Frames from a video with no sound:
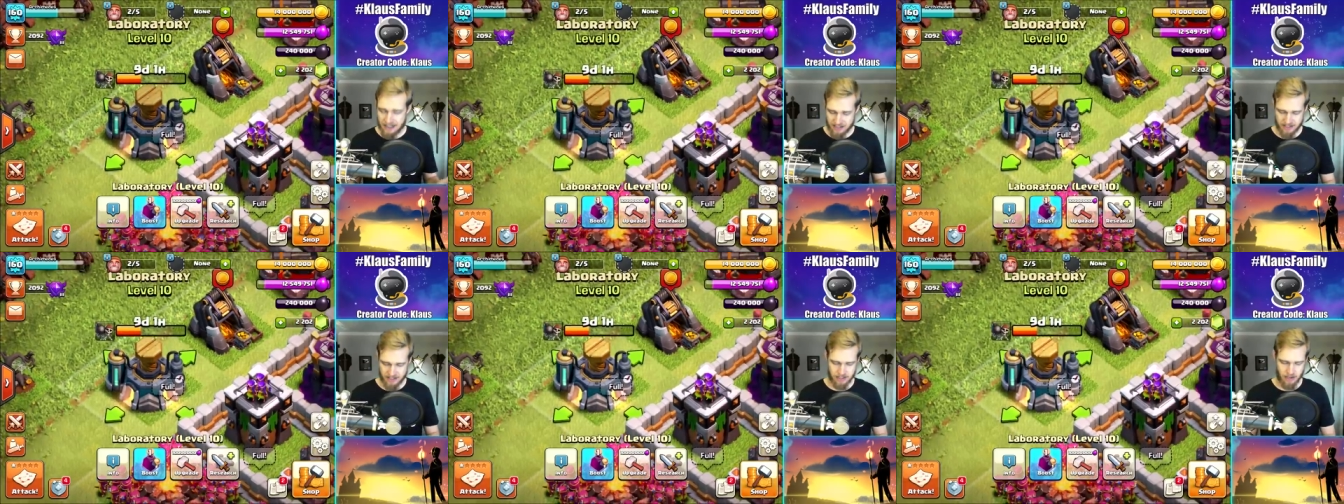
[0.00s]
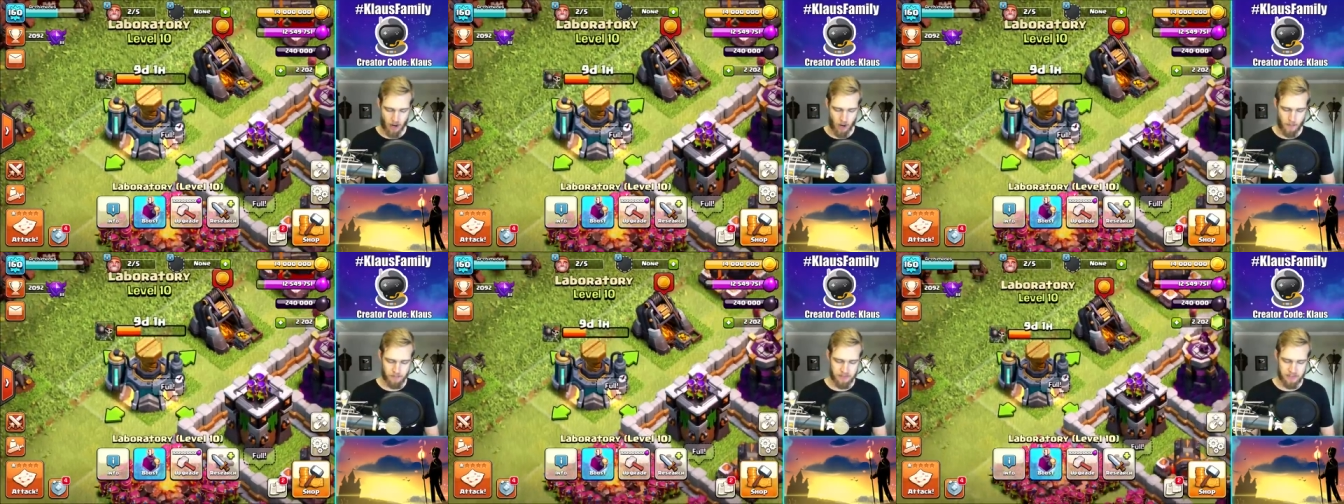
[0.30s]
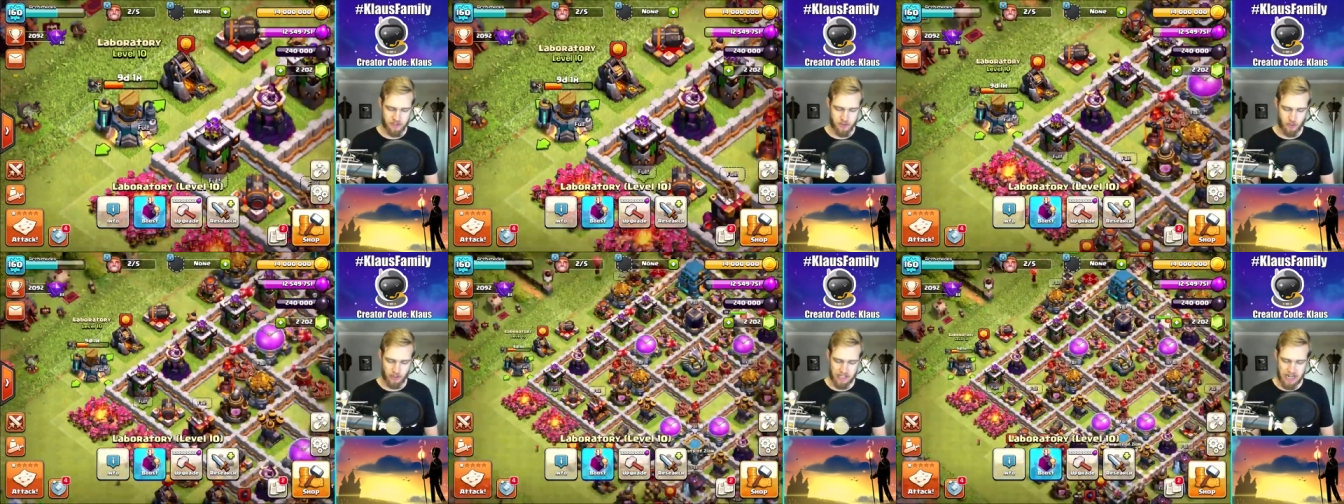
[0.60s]
So
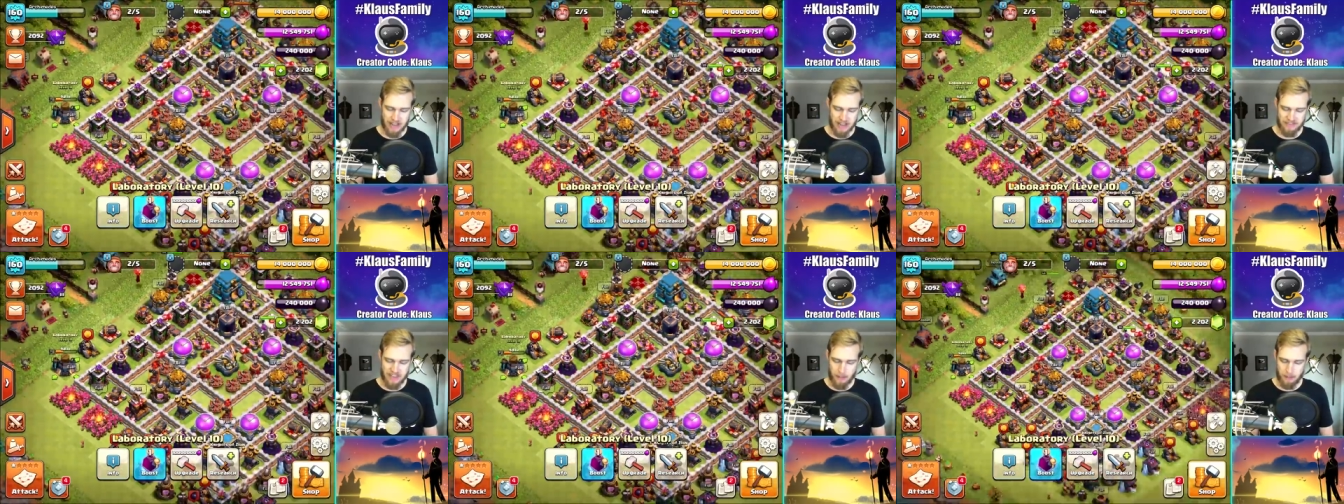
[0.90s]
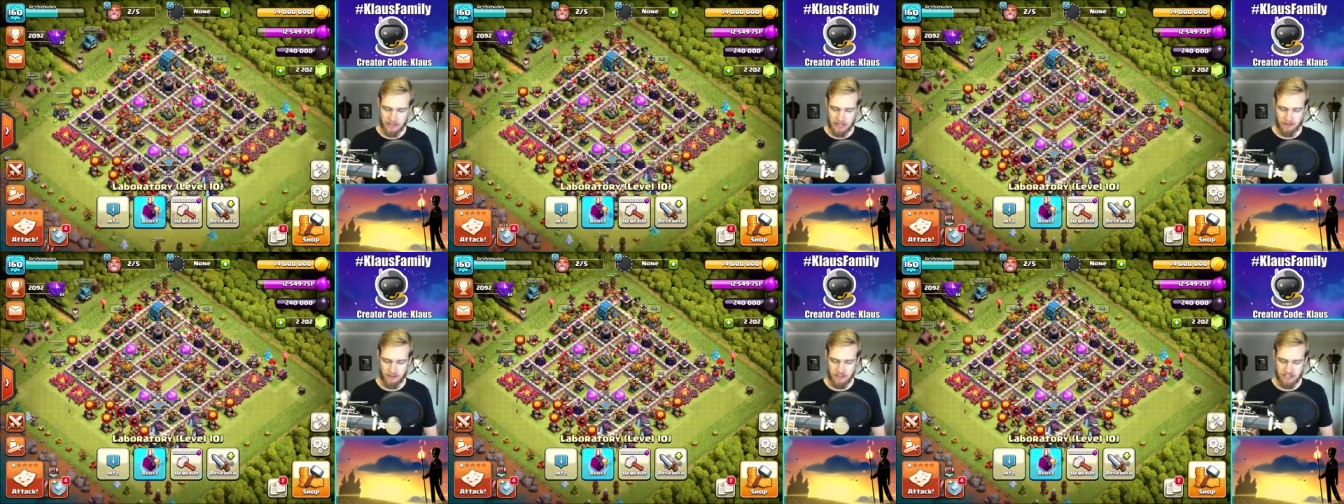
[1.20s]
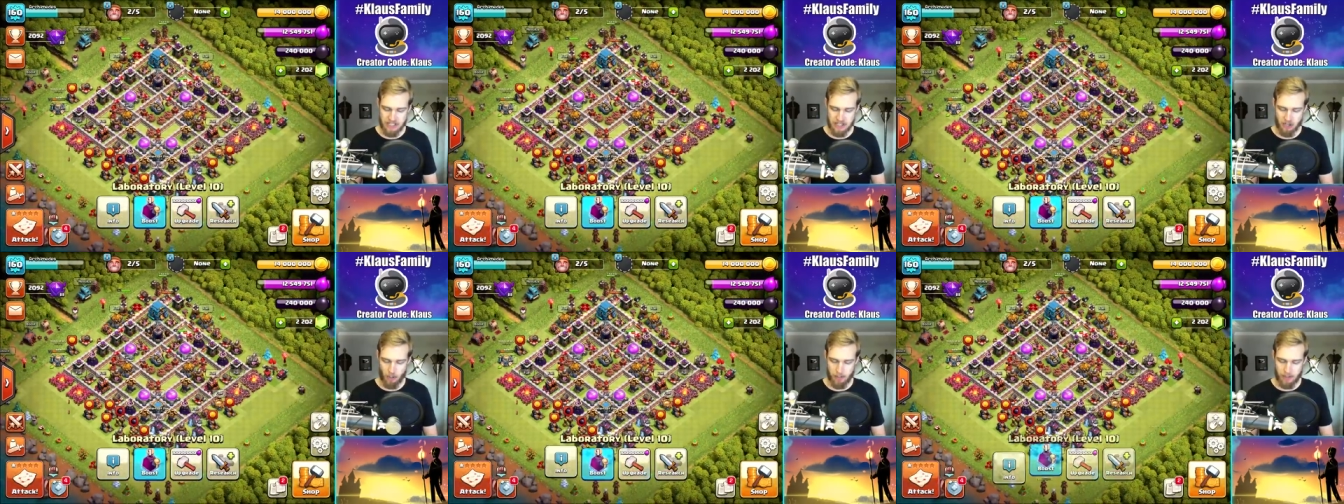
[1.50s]
it's really not that big of a
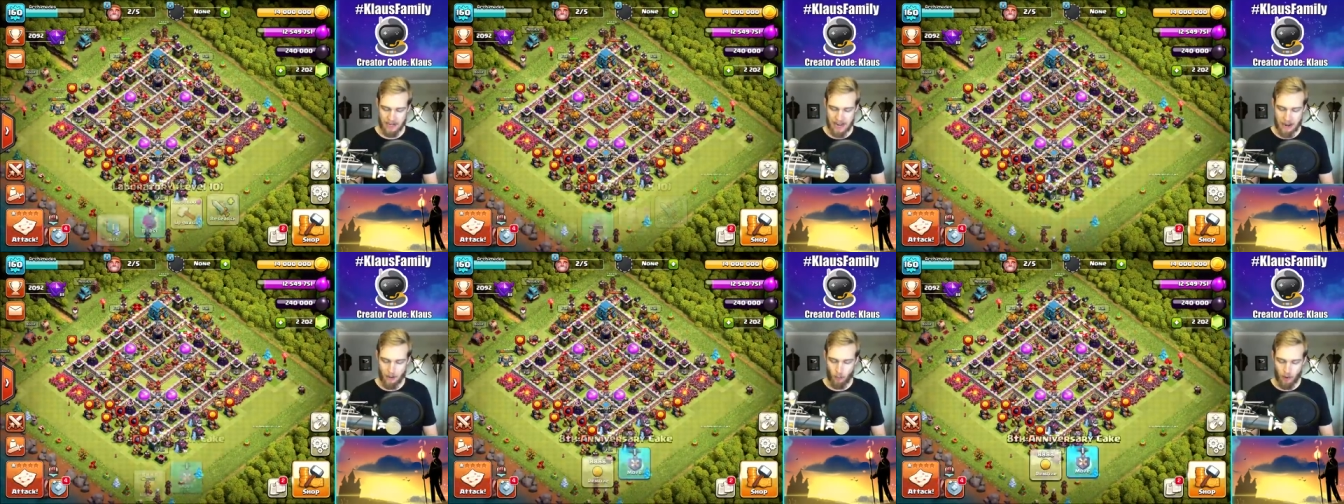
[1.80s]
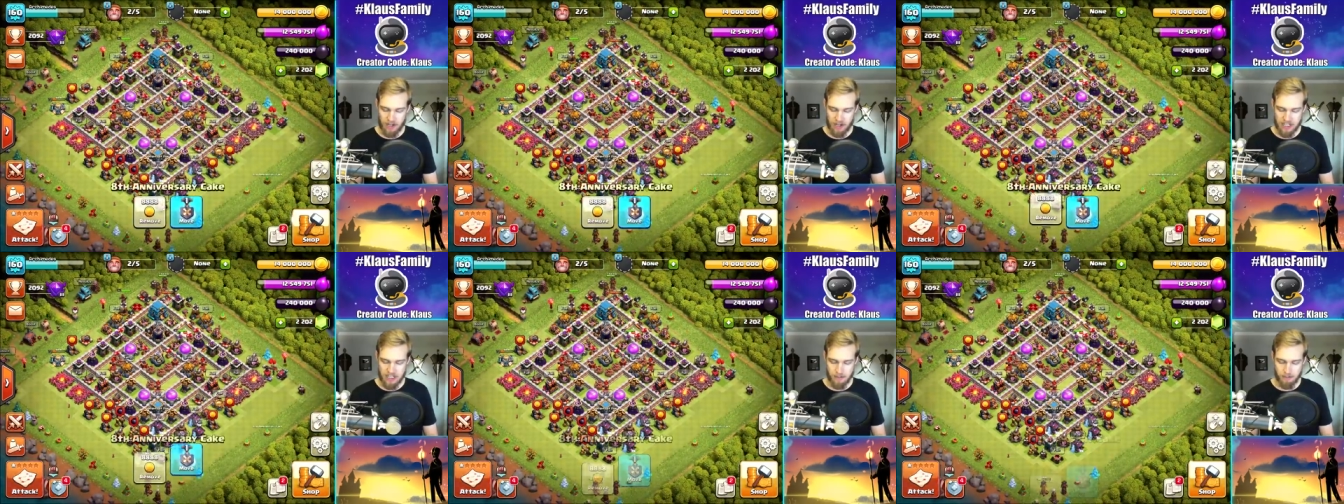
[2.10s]
deal, but I wanted